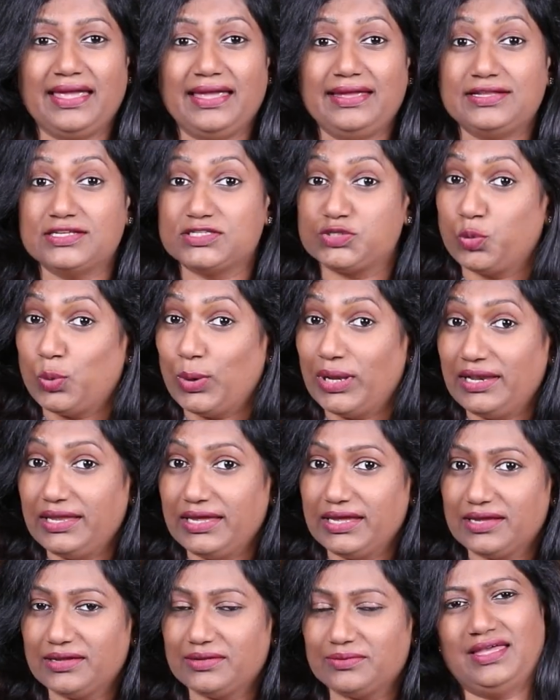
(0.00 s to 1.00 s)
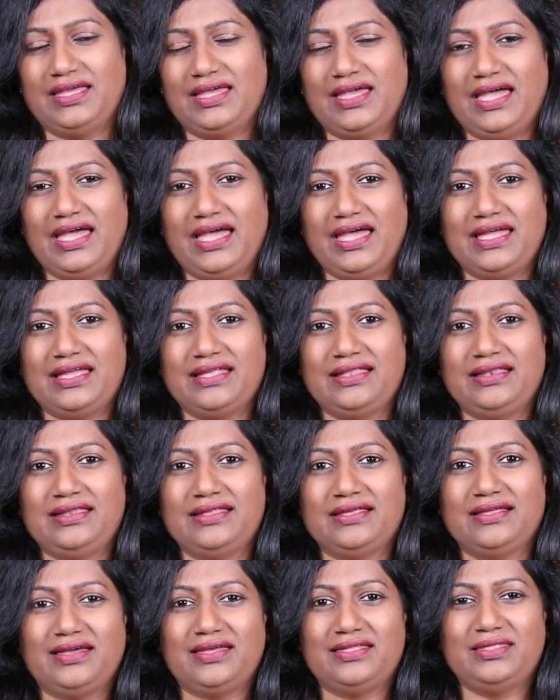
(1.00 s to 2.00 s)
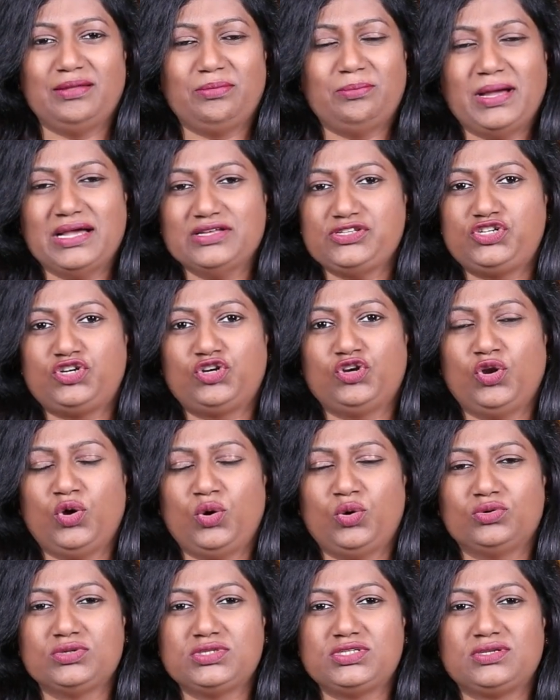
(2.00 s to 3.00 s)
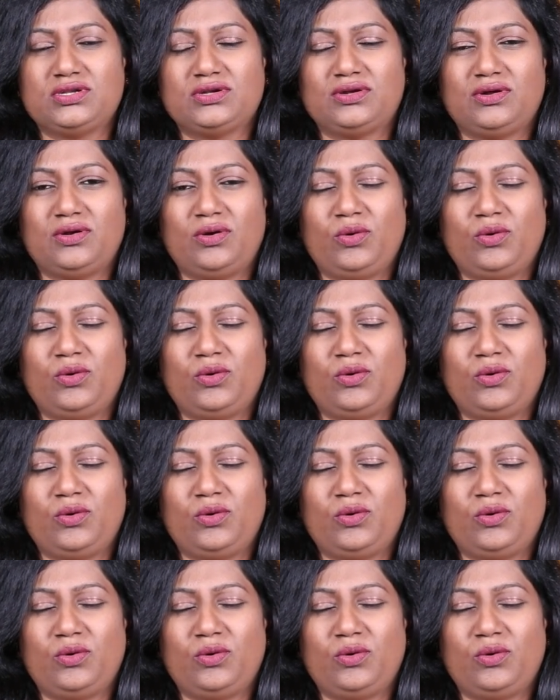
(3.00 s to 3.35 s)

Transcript: it is willing, and the master knows